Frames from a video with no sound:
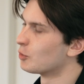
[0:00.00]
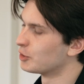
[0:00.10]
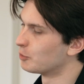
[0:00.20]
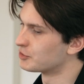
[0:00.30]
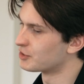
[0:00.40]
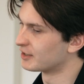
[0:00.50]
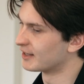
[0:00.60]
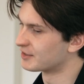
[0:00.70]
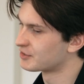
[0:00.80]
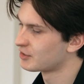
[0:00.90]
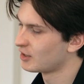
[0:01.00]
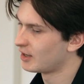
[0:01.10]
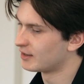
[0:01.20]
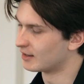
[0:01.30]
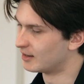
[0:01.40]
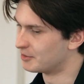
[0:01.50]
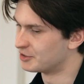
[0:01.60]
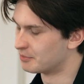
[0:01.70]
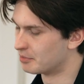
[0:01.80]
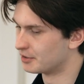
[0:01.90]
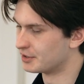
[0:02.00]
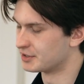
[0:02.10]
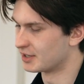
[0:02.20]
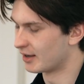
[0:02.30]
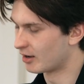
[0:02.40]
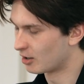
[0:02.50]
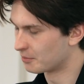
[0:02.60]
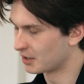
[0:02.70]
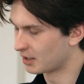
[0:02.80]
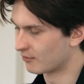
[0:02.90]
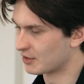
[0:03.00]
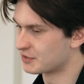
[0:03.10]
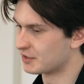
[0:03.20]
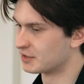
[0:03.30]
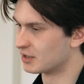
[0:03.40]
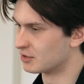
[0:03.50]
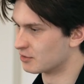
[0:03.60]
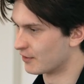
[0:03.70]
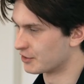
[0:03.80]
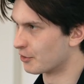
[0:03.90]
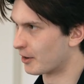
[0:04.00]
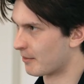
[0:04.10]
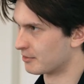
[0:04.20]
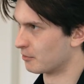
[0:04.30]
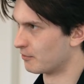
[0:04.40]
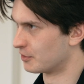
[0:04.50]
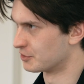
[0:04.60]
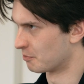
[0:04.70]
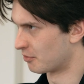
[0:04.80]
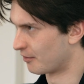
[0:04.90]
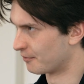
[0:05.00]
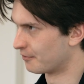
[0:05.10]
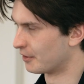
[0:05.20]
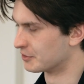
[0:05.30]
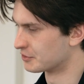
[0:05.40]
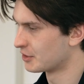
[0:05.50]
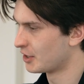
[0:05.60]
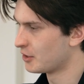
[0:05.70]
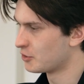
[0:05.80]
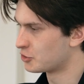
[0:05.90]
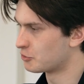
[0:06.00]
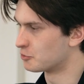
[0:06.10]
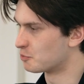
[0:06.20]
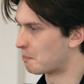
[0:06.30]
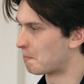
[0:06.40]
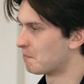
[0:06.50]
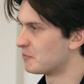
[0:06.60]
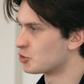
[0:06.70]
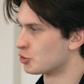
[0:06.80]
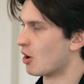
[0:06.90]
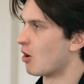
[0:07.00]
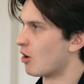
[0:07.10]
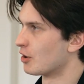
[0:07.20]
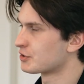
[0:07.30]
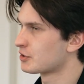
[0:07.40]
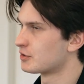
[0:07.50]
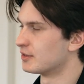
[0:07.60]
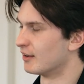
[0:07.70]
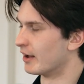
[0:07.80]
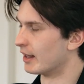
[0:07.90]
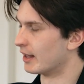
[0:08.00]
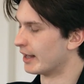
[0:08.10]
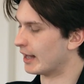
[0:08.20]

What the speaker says: you would say that the limited partners that are being invested into venture capital funds and private funds should ask the